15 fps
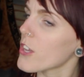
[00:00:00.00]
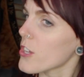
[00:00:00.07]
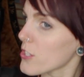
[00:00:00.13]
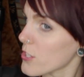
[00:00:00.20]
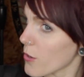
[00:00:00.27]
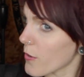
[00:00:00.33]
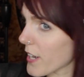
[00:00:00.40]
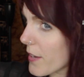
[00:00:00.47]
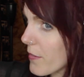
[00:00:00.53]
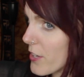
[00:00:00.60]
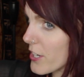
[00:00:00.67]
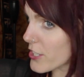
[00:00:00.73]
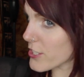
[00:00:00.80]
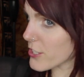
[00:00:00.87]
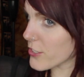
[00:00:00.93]
So what I'm
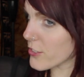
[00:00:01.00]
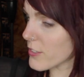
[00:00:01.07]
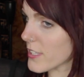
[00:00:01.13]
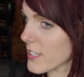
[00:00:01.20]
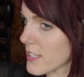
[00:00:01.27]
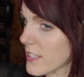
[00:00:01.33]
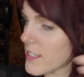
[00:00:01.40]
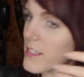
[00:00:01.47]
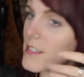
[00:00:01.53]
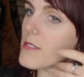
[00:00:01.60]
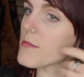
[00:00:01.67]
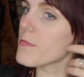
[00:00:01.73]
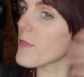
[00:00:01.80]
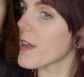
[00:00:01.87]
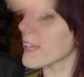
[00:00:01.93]
gonna do
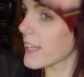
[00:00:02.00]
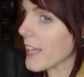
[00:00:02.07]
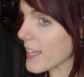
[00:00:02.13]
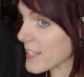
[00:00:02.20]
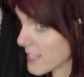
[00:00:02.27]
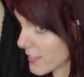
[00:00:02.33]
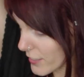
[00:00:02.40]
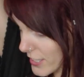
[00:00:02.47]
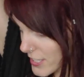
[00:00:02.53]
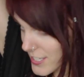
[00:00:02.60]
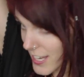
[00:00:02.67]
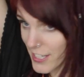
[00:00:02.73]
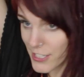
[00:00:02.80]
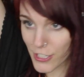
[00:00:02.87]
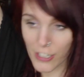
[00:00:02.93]
is, I guess I'm gonna
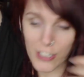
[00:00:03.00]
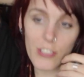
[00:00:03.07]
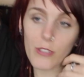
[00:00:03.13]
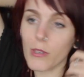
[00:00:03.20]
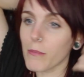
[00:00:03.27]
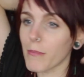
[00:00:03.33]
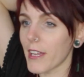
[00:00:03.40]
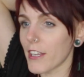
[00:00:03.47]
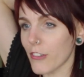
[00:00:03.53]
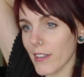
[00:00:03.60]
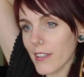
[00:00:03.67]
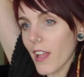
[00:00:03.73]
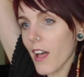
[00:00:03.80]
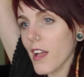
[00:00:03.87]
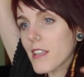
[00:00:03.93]
attach it onto one of my
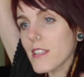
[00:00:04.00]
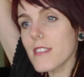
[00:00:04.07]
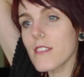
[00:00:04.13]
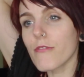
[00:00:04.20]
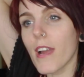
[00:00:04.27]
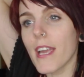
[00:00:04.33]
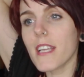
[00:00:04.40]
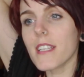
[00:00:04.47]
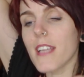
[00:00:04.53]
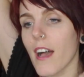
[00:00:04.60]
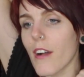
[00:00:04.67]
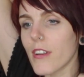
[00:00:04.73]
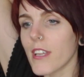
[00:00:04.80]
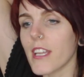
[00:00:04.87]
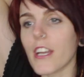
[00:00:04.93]
dreadlocks right
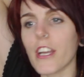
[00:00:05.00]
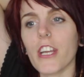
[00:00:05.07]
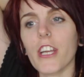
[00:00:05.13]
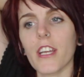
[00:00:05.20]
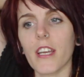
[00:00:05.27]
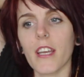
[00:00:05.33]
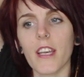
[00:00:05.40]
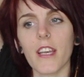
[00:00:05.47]
down here